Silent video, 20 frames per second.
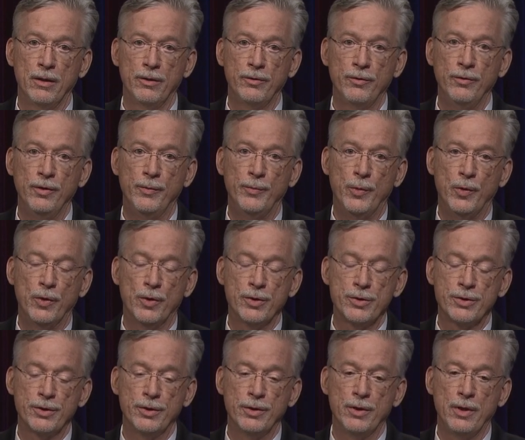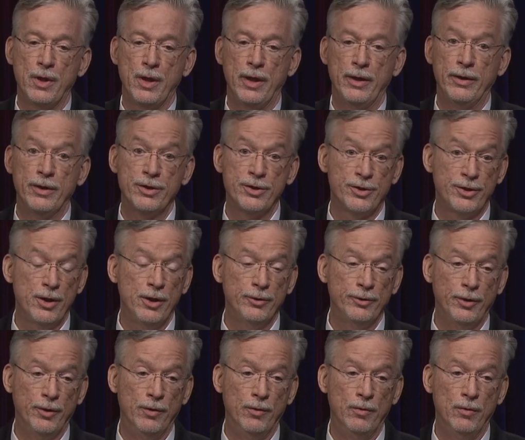to an abortion, and they still
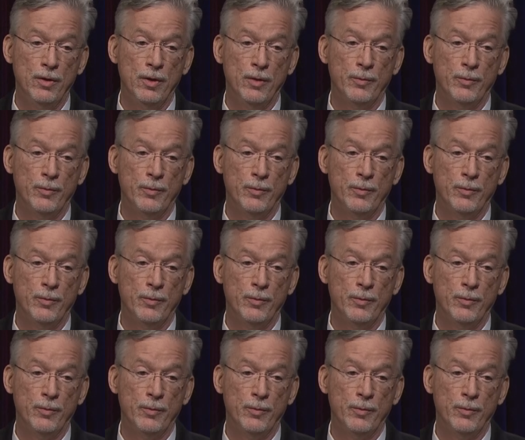do.